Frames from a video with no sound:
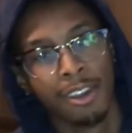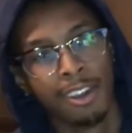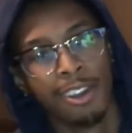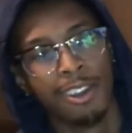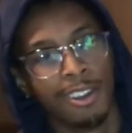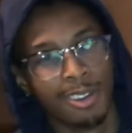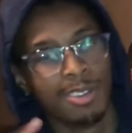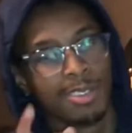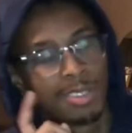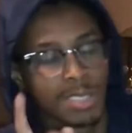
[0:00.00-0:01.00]

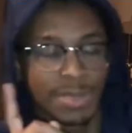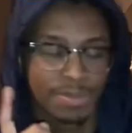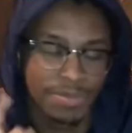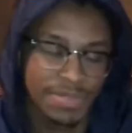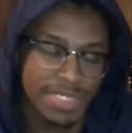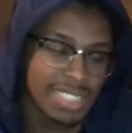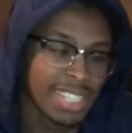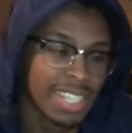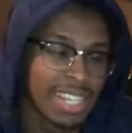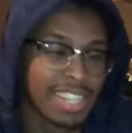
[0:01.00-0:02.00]
Oh.
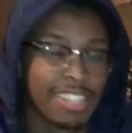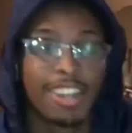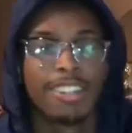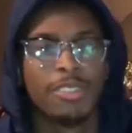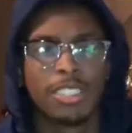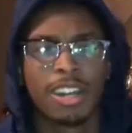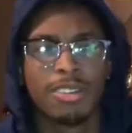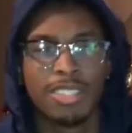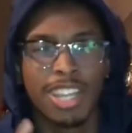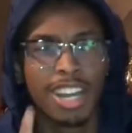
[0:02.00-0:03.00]
Y'all know what
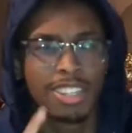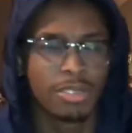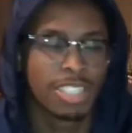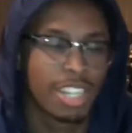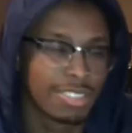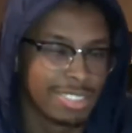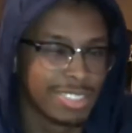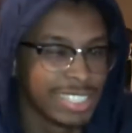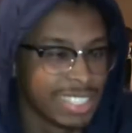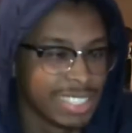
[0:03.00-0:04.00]
y'all was
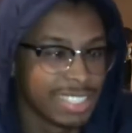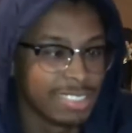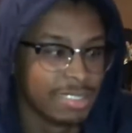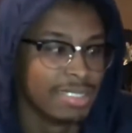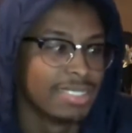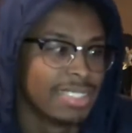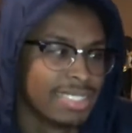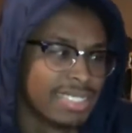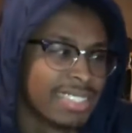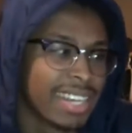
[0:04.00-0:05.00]
doing here too.
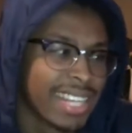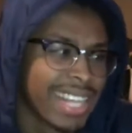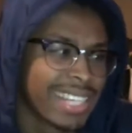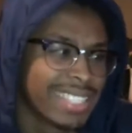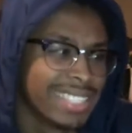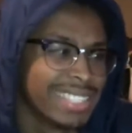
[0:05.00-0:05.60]
I like it.